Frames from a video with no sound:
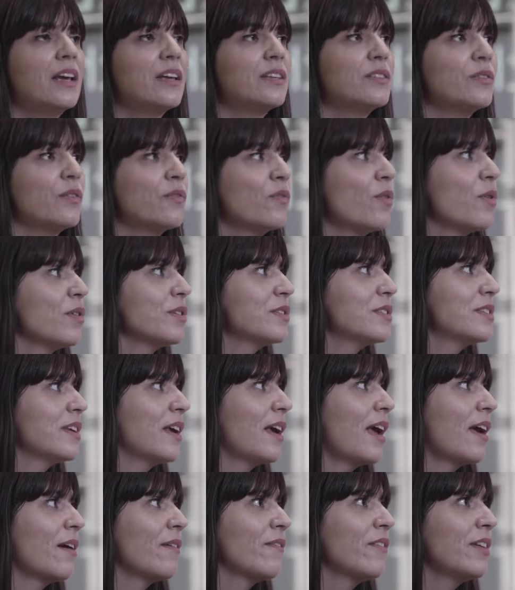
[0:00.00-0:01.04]
So of course,
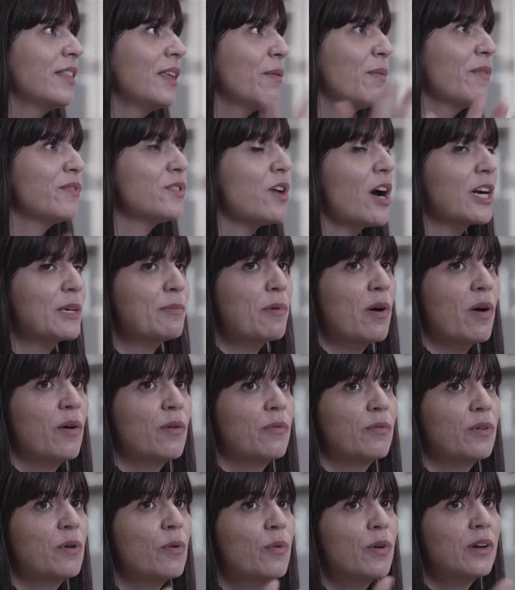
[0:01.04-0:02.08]
everything we've talked
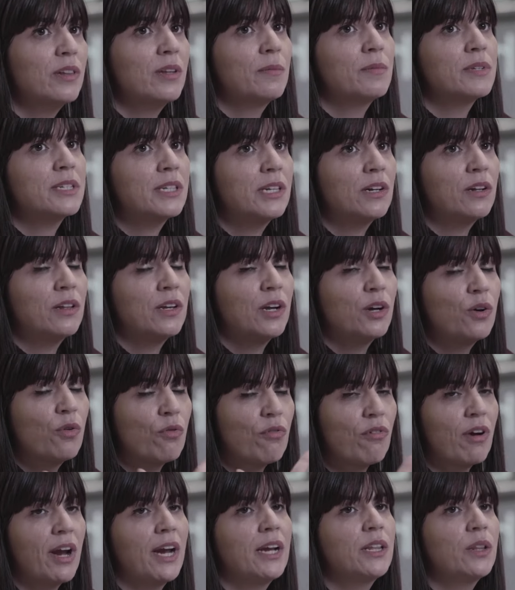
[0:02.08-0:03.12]
about, Coquitlam is clearly a
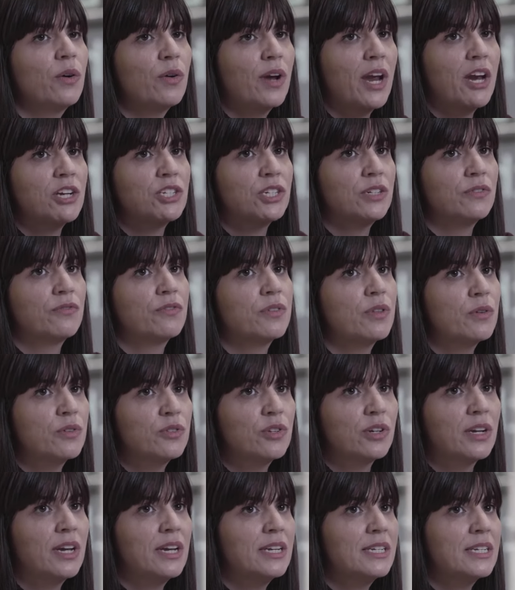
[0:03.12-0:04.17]
great location for those
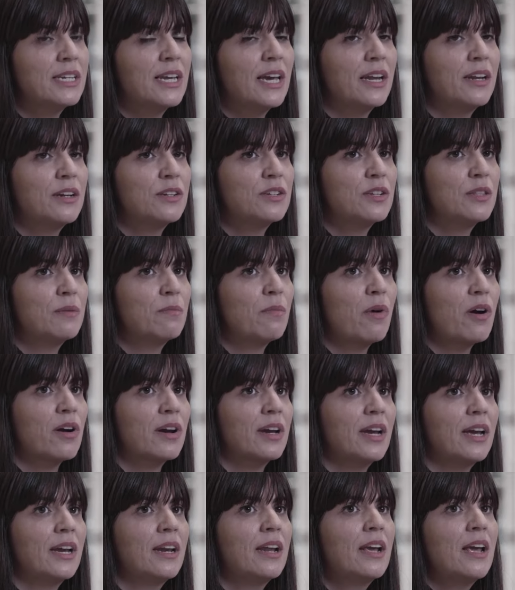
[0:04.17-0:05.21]
looking to get into the
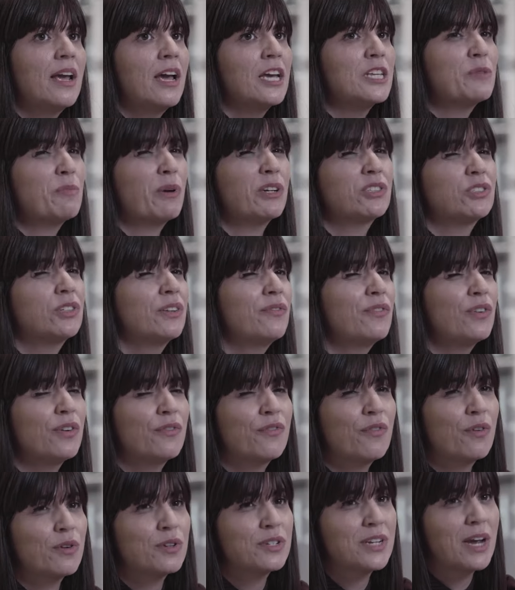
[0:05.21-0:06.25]
market, especially if you're a
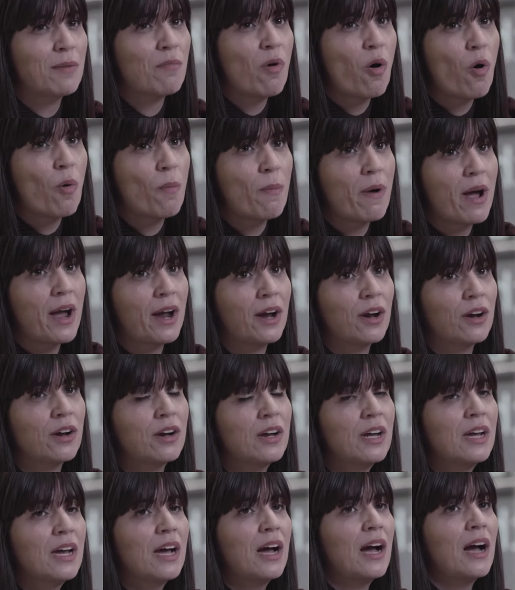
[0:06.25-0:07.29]
first-time home buyer,
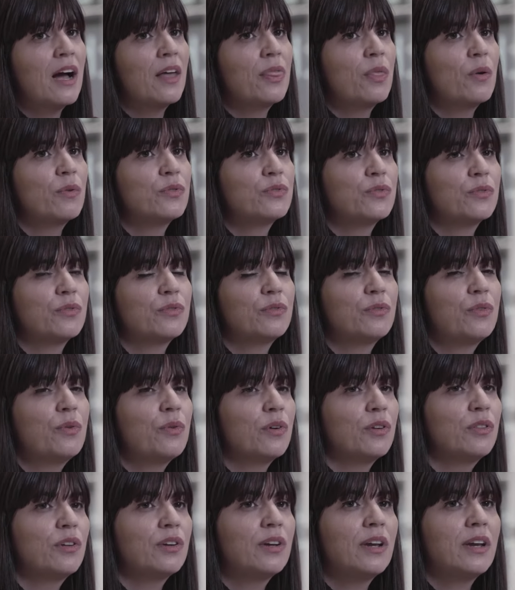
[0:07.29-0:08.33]
those who
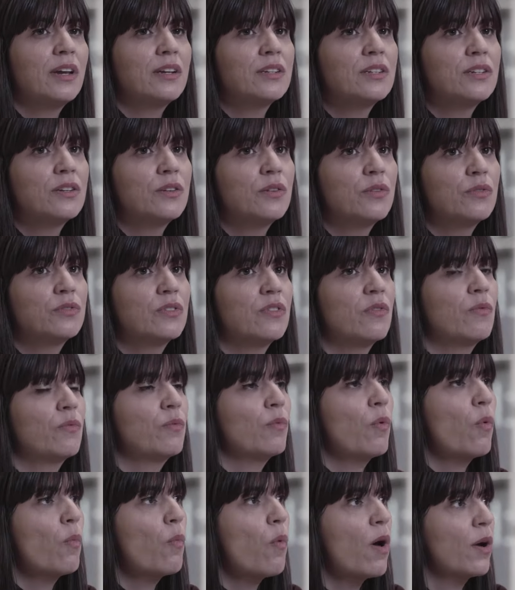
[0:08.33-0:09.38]
are looking to sort of
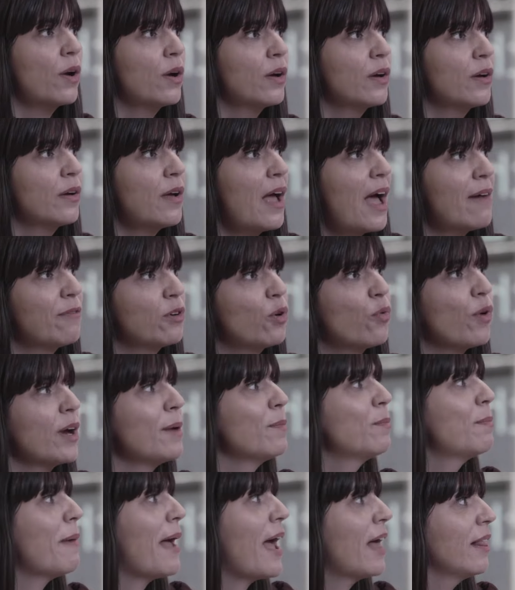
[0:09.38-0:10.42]
want to have a
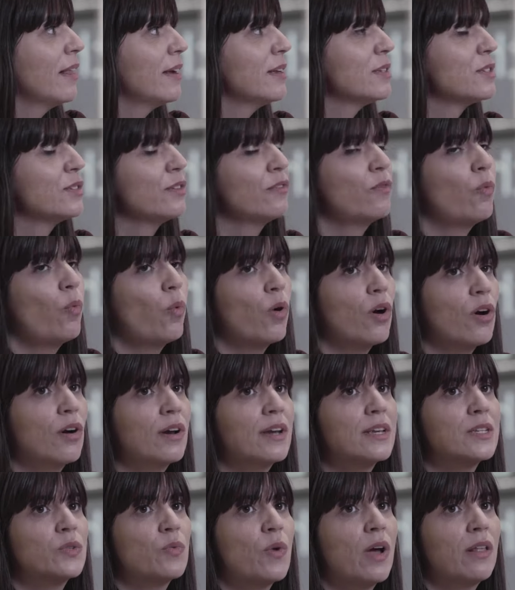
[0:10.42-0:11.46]
great balance of
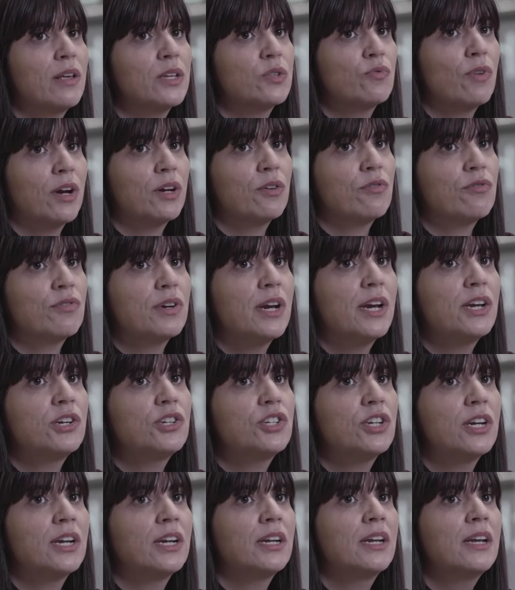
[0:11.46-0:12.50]
work as well as
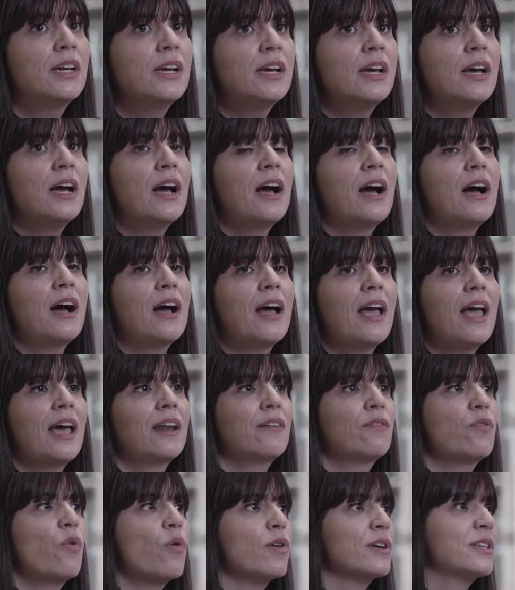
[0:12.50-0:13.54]
recreation,
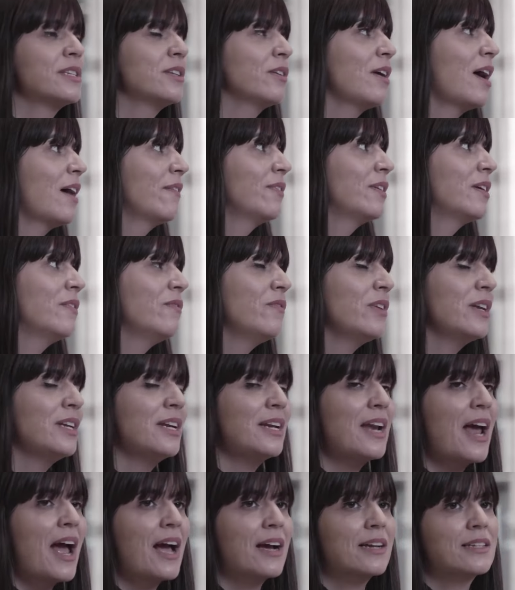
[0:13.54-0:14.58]
and of course still have
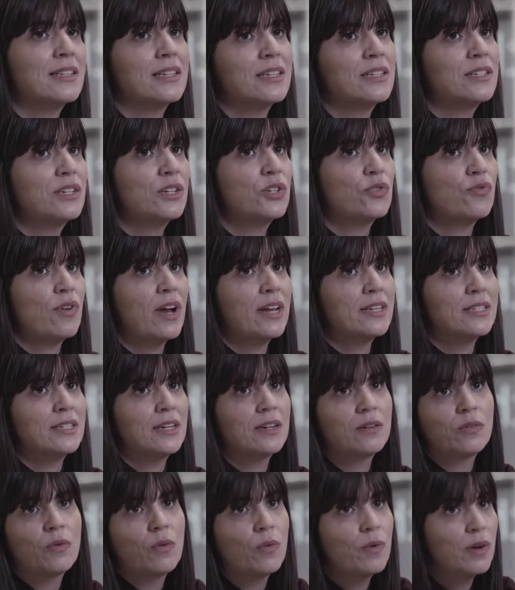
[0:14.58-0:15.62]
convenient access to
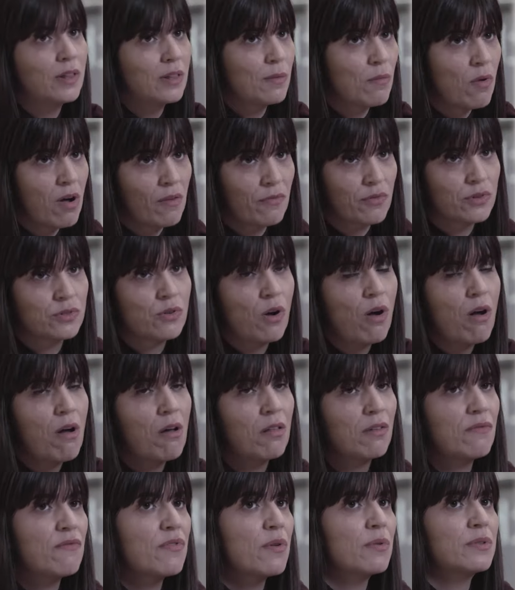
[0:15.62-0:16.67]
transit. Coquitlam offers
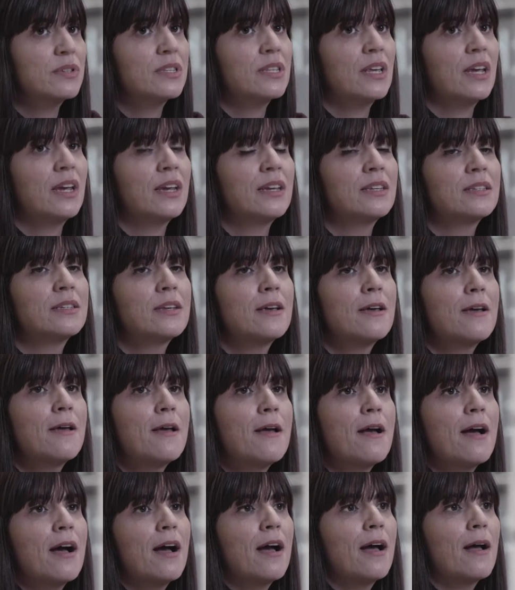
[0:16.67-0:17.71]
all of those things.
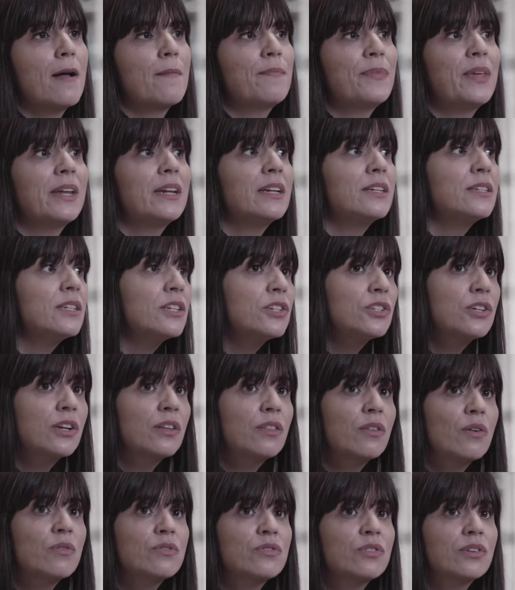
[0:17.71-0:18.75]
In
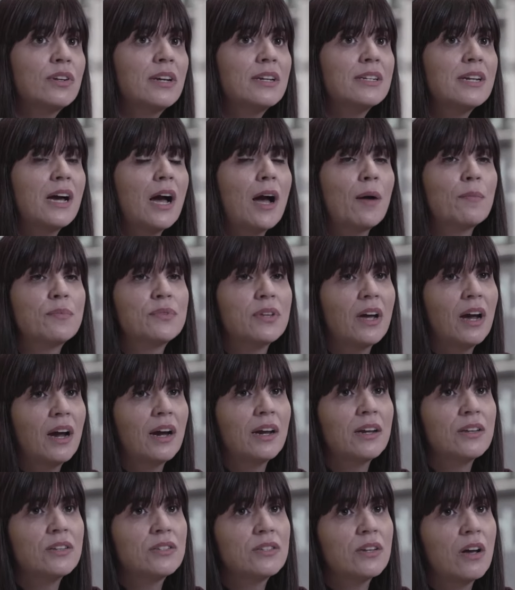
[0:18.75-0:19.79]
addition, those looking to
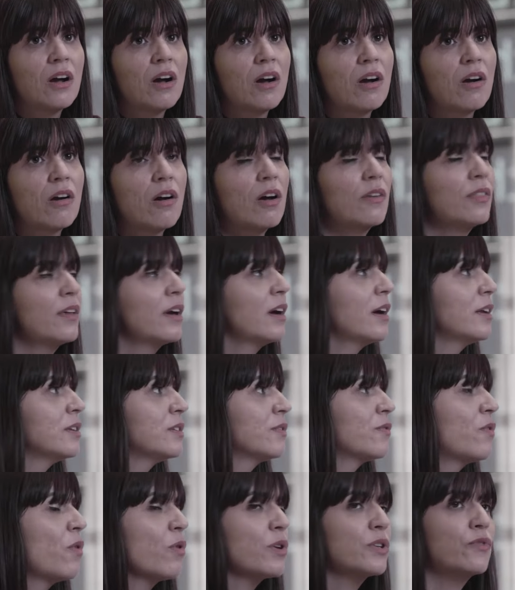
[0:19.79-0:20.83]
upsize are on the
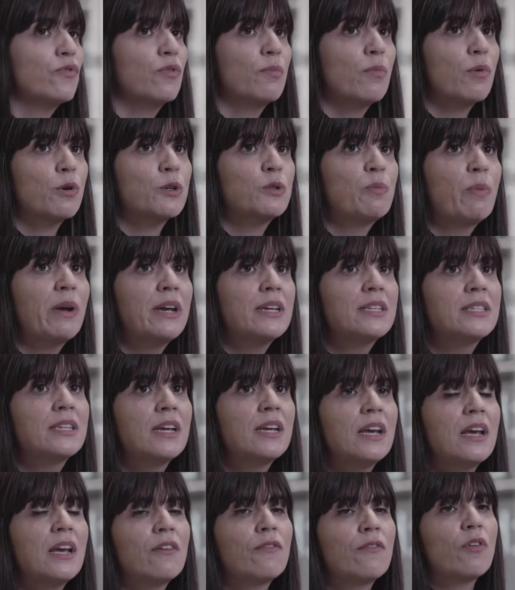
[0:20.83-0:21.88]
hunt, of course, for more space,
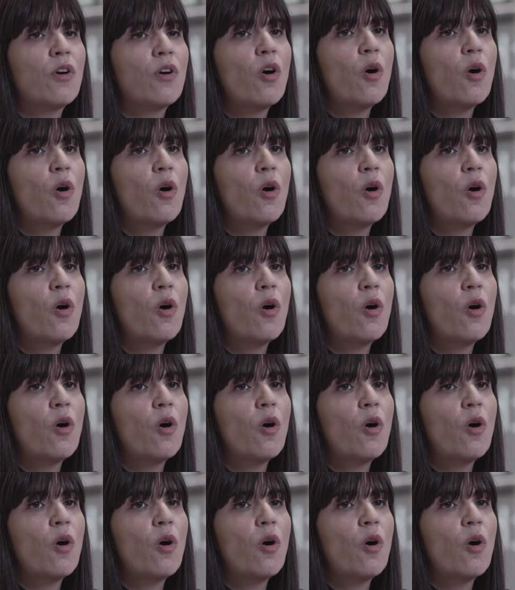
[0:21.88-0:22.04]
for